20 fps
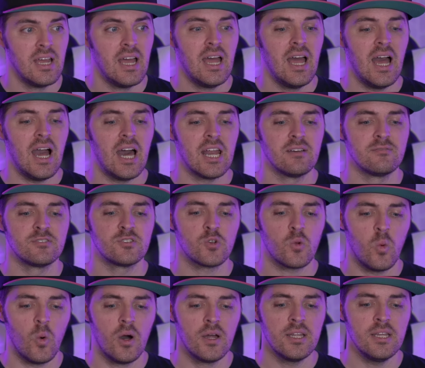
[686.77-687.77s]
Out of
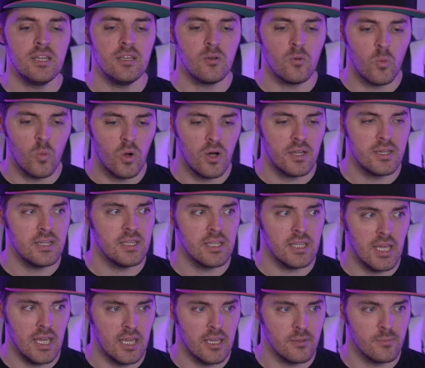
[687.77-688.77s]
21
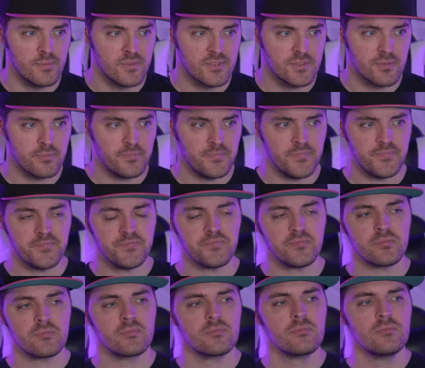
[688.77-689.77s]
games,
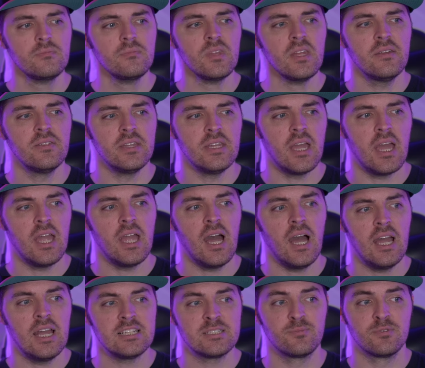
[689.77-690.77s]
the AI
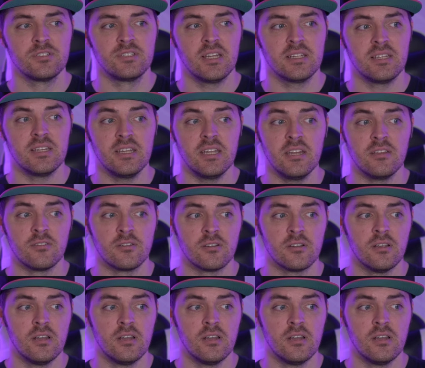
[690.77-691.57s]
has predicted either